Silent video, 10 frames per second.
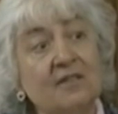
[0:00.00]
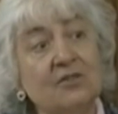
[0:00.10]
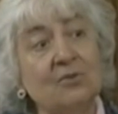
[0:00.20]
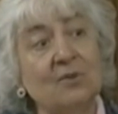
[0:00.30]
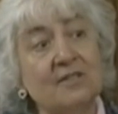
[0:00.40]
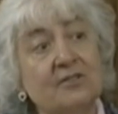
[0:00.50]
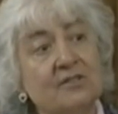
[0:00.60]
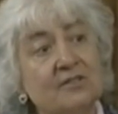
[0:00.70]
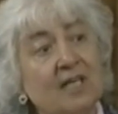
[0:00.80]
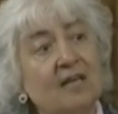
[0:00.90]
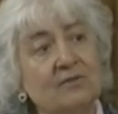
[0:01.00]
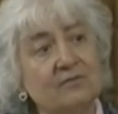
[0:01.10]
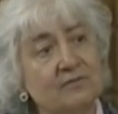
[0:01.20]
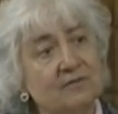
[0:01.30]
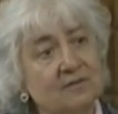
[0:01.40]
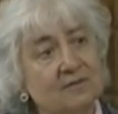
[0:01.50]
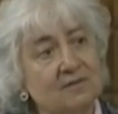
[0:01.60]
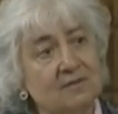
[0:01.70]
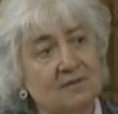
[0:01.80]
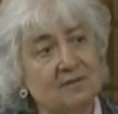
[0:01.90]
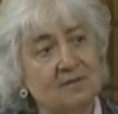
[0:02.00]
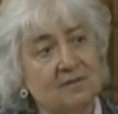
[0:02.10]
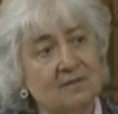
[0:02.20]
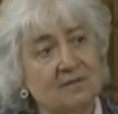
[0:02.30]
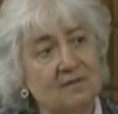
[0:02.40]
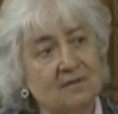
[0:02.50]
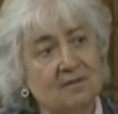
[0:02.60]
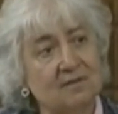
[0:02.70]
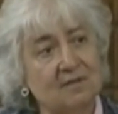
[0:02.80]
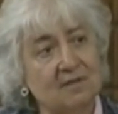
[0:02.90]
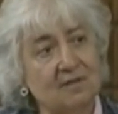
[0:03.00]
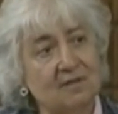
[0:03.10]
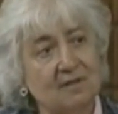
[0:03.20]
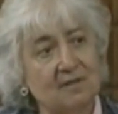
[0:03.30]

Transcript: to us herself. Mm. What